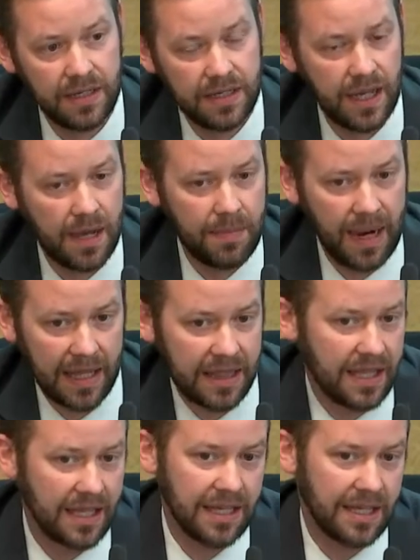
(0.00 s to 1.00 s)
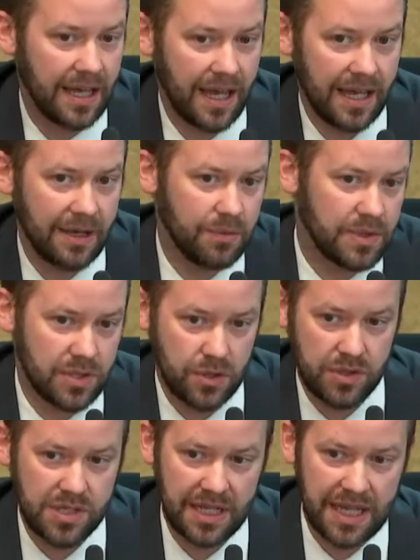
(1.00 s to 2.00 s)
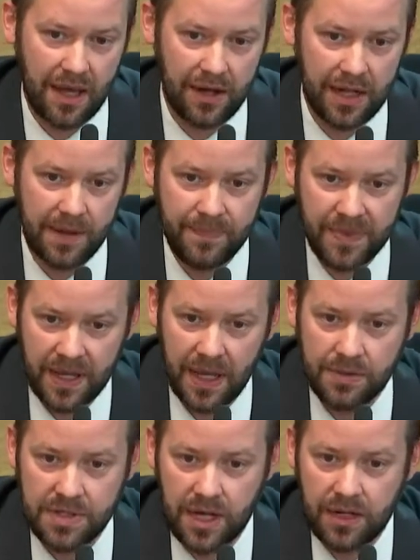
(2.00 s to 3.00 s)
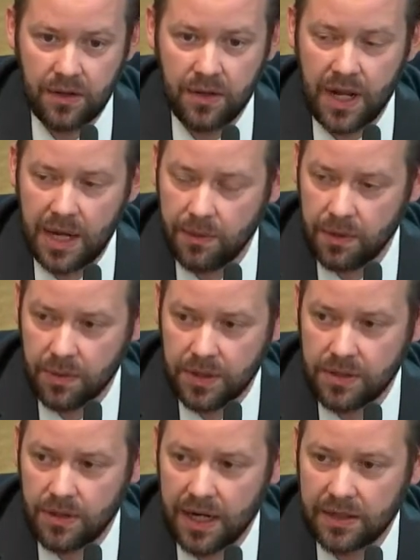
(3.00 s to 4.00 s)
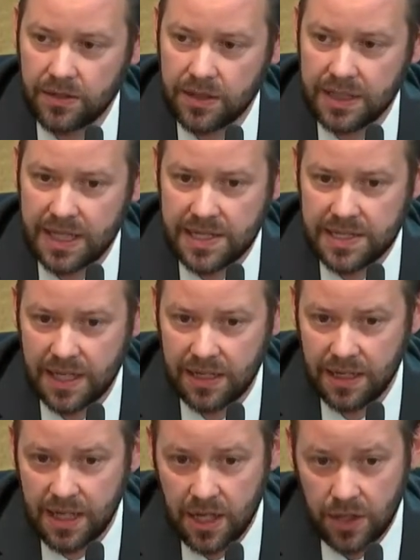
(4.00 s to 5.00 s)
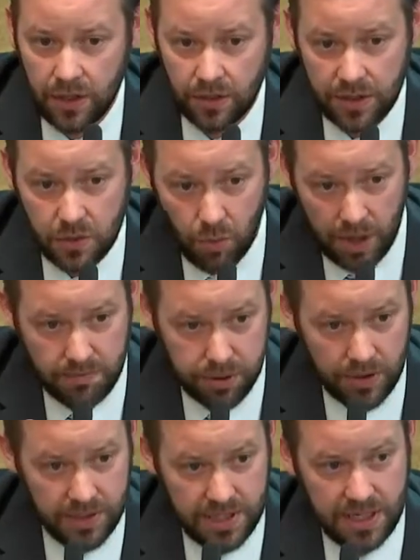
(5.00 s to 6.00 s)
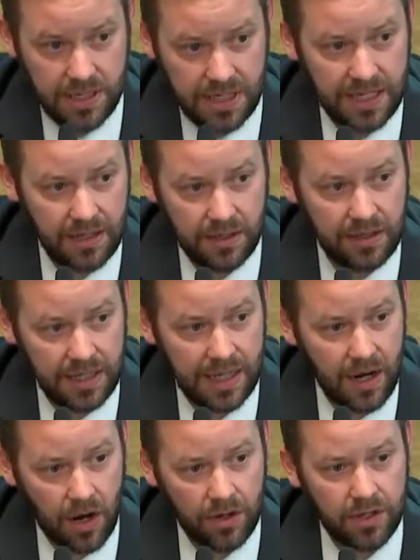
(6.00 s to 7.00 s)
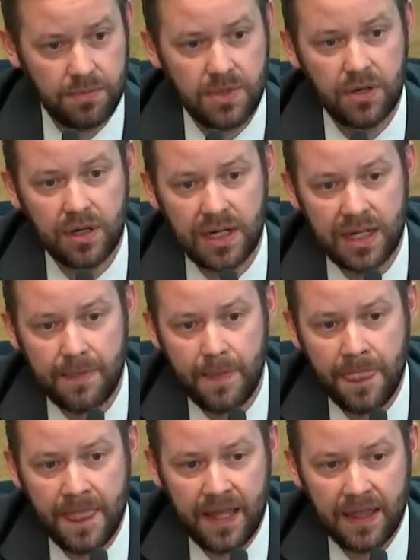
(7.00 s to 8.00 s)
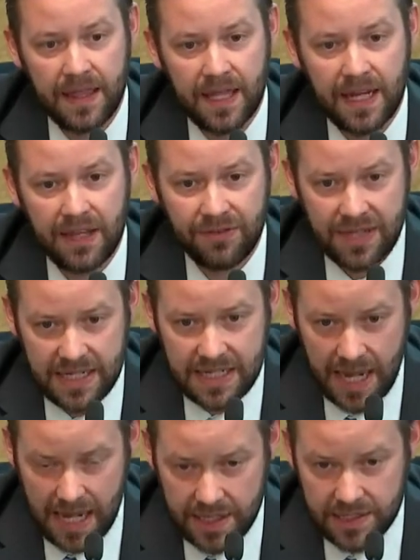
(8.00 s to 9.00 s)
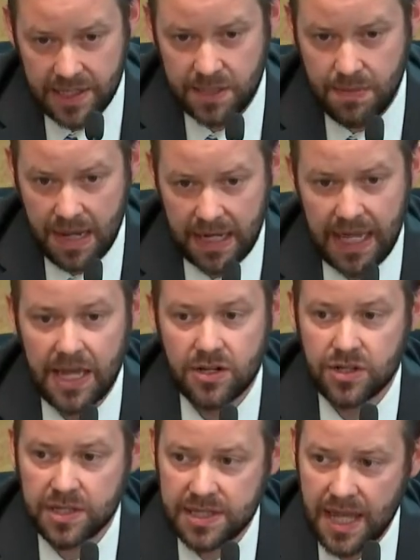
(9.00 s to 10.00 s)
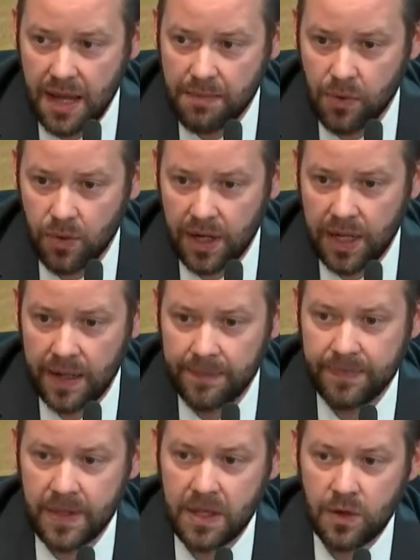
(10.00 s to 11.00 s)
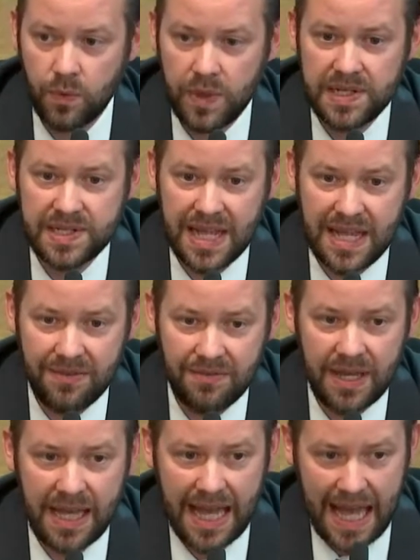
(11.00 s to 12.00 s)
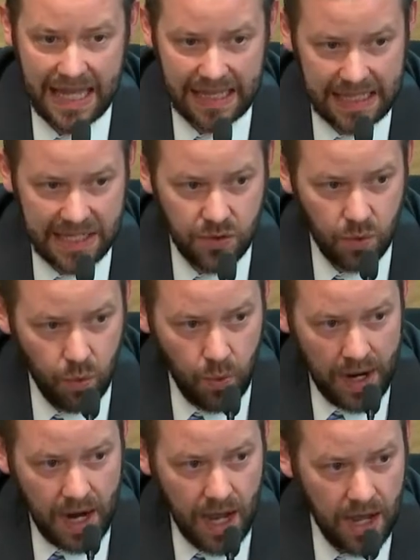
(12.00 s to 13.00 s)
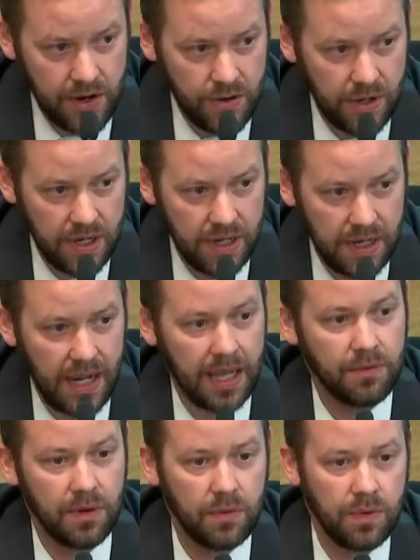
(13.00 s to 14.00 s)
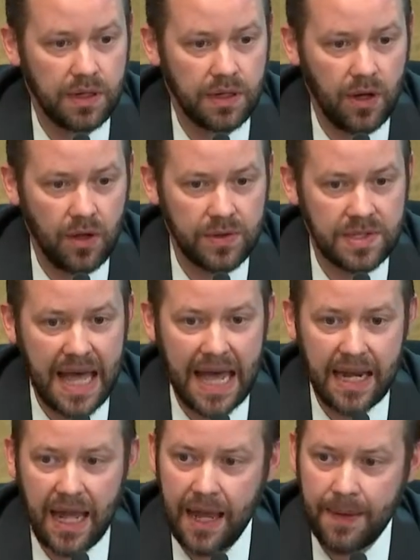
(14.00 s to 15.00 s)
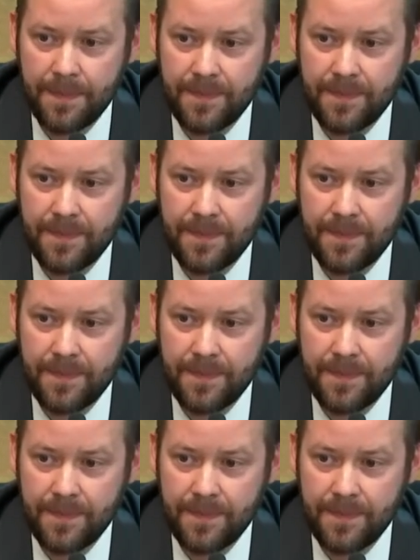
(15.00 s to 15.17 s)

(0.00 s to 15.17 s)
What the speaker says: I think it was Thurston County. I was talking to the 911 director, and they said there is one person in our community that if he takes his medications that morning, we save at least 100 911 calls that day.